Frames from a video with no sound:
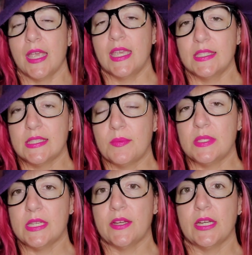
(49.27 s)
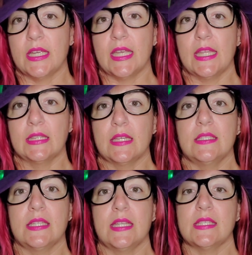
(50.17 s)
Highgate Cemetery in
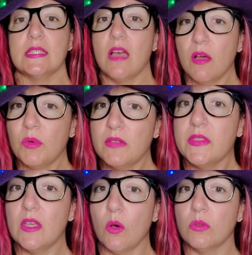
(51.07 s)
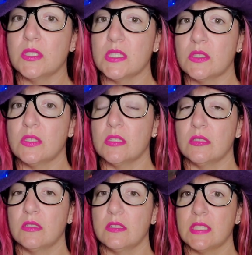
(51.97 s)
London is not one of the oldest
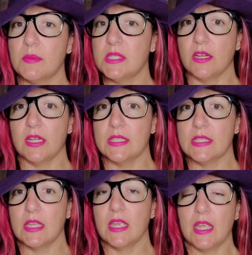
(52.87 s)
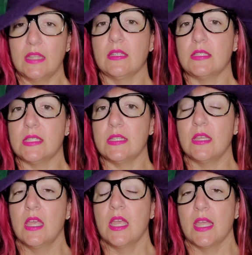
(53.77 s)
cemeteries in
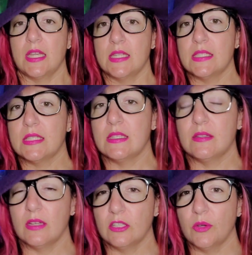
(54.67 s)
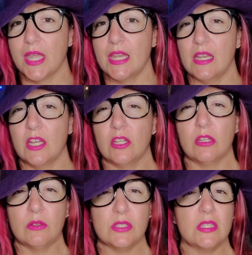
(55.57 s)
London. It is located
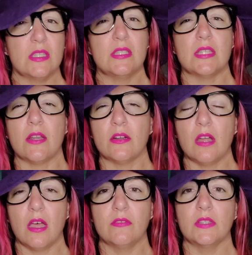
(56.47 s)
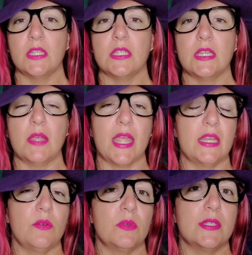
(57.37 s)
close to the center of London,
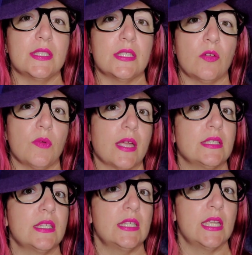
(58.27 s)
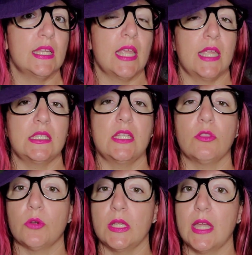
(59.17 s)
and it was erected in
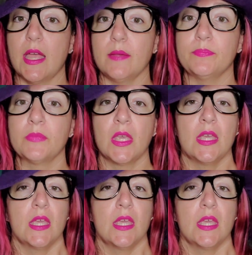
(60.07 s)
1839.